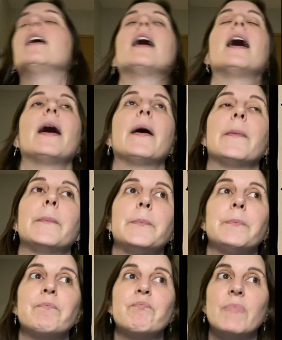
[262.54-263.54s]

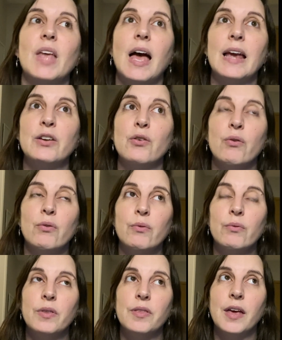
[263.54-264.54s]
I
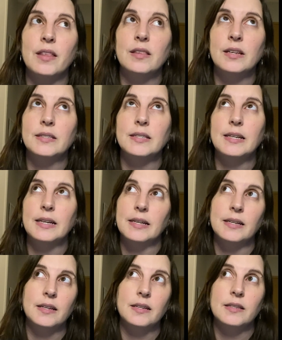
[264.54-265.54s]
know that this
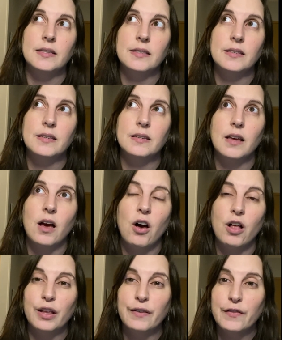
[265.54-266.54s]
is
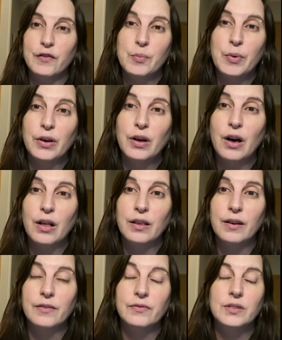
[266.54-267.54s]

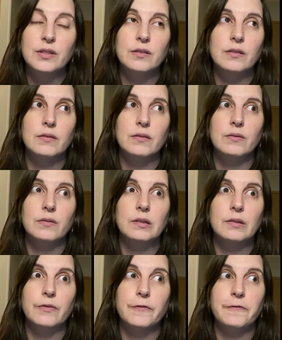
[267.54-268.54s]
Olive's
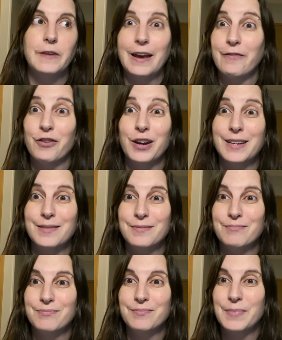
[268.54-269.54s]
favorite
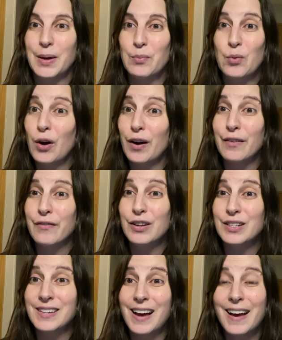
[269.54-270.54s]
memoir of
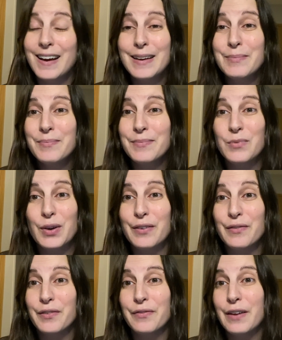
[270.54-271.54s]
all time,
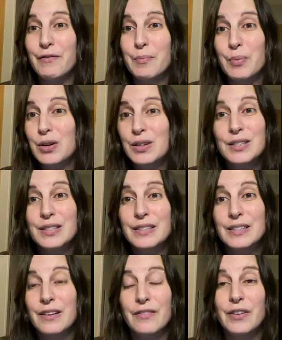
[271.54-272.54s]
one of her favorite
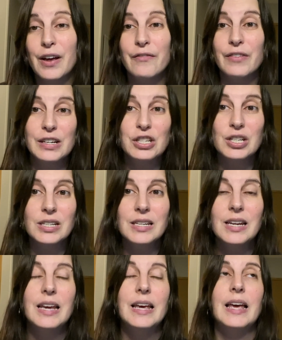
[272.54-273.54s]
books of
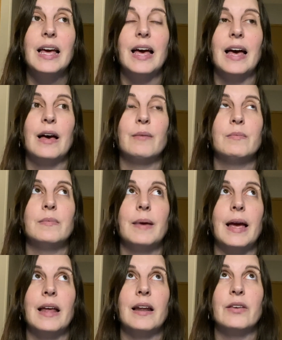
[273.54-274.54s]
nonfiction. And
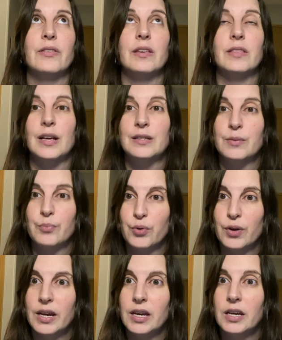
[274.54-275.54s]
I think that's a
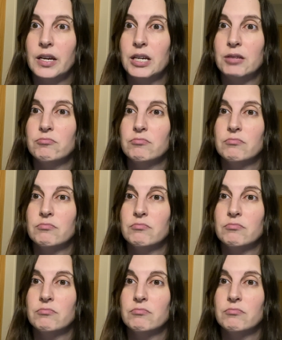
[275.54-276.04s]
pretty